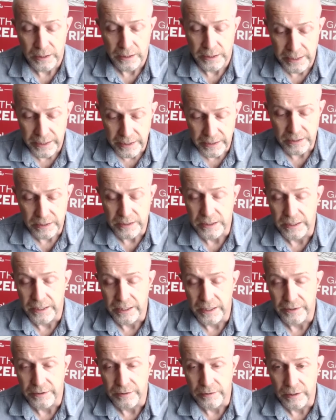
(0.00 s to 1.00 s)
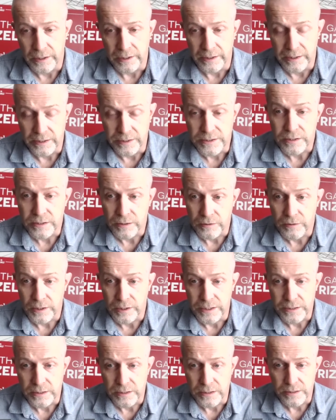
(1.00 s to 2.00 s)
getting together against the
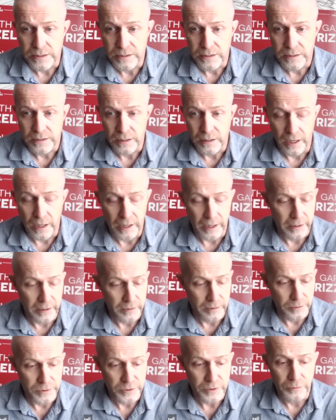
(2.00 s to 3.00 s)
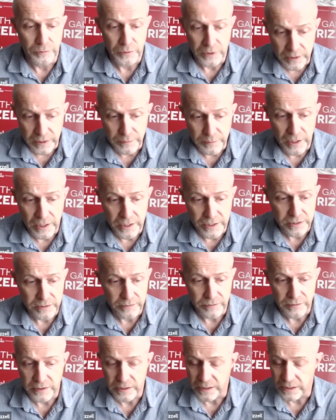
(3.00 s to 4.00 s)
crisis. It was a really
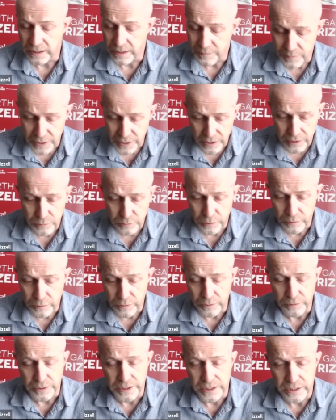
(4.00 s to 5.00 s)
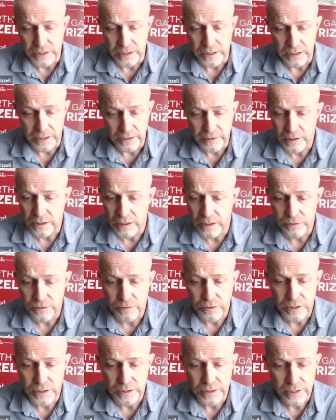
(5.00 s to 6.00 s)
positive thing compared with what we see in other
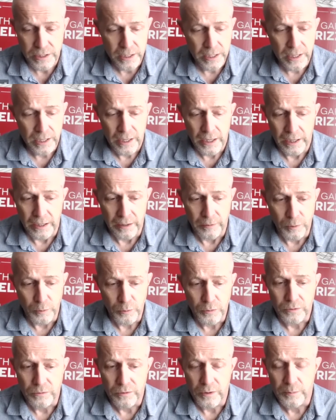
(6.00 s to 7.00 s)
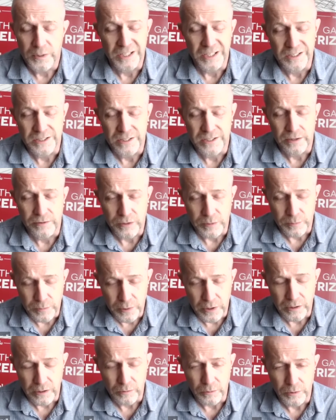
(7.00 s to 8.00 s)
countries. We weren't ripping ourselves
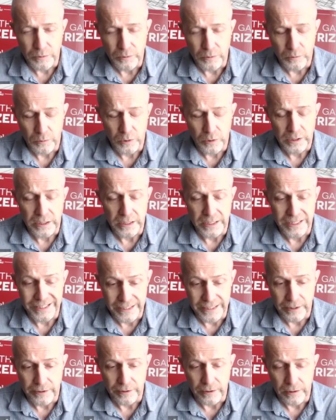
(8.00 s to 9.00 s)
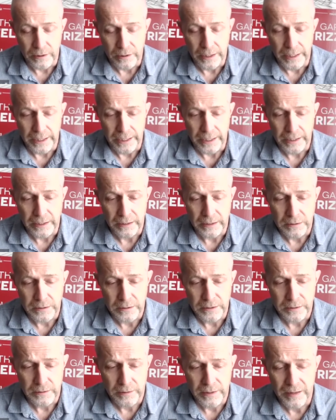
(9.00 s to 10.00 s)
apart, we were working together. And
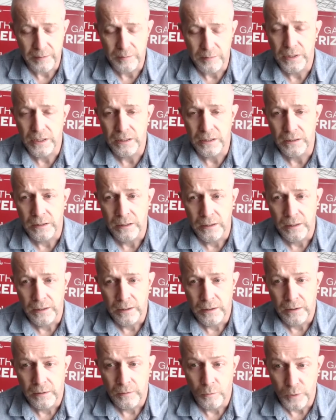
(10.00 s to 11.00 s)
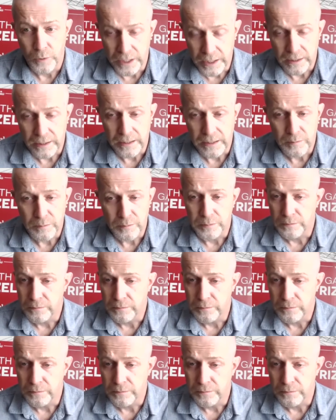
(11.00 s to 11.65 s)
that meant weekly,